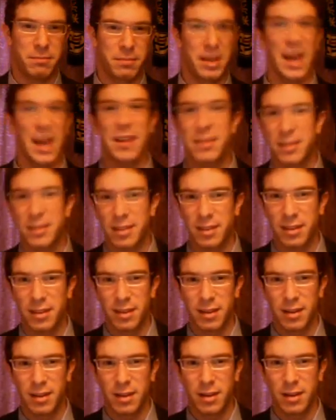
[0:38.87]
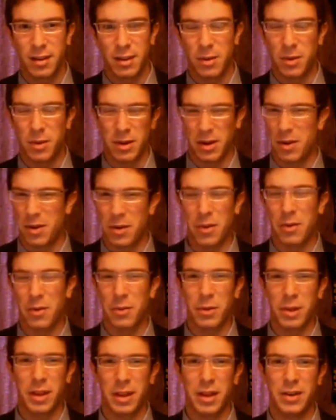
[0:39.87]
gets. No one
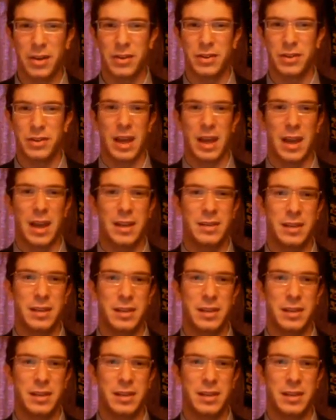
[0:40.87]
really understands.